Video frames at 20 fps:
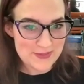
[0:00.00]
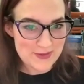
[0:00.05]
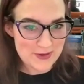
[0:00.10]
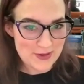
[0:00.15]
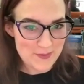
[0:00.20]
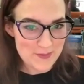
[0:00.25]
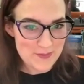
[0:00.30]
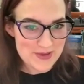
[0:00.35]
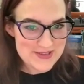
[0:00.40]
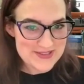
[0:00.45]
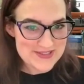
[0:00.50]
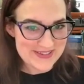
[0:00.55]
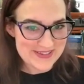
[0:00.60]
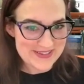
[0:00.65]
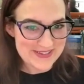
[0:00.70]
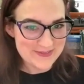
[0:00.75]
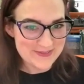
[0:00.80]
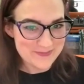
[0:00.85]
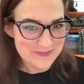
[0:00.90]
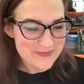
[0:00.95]
They're
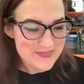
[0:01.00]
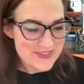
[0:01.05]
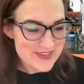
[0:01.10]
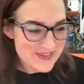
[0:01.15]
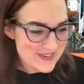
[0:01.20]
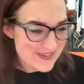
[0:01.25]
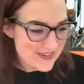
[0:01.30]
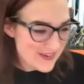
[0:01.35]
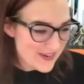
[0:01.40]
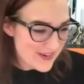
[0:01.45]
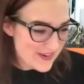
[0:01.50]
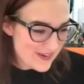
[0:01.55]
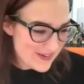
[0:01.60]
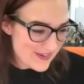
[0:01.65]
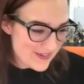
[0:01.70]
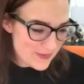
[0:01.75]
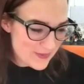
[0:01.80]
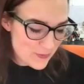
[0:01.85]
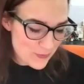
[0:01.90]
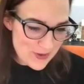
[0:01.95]
amazing.
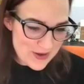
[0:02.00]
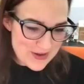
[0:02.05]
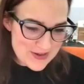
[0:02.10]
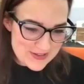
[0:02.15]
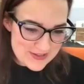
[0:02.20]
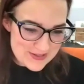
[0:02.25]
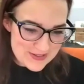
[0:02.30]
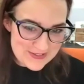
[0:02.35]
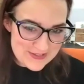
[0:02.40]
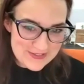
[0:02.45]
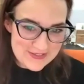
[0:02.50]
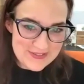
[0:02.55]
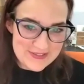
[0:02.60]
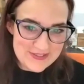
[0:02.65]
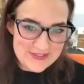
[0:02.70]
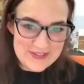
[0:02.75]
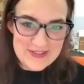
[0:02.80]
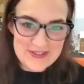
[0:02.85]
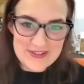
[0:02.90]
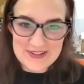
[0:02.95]
Yeah. Uh, the Ricky
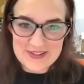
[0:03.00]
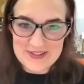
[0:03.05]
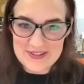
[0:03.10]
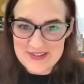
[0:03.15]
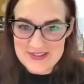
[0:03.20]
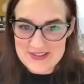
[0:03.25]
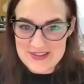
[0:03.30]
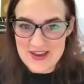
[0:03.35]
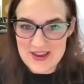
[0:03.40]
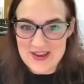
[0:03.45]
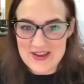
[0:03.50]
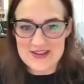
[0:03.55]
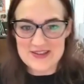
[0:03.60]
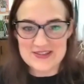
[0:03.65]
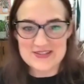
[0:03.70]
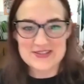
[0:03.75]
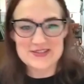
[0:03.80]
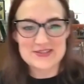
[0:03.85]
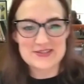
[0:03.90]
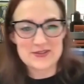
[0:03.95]
Martins.
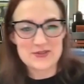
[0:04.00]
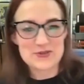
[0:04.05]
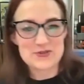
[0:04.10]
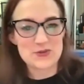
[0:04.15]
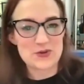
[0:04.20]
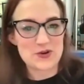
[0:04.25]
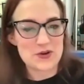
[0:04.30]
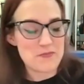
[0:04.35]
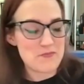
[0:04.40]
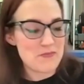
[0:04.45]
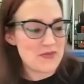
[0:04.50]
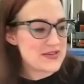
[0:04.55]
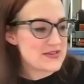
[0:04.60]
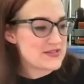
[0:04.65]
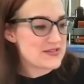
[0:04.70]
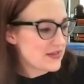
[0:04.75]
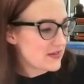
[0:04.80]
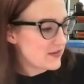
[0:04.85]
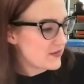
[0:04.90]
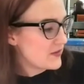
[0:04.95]
Yes, those were
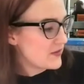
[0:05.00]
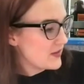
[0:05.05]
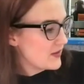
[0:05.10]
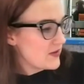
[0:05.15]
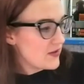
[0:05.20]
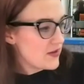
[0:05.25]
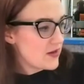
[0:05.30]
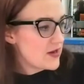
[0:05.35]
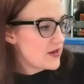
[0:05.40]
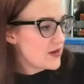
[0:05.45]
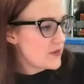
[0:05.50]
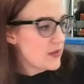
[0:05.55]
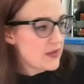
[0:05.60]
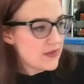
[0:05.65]
amazing. Um,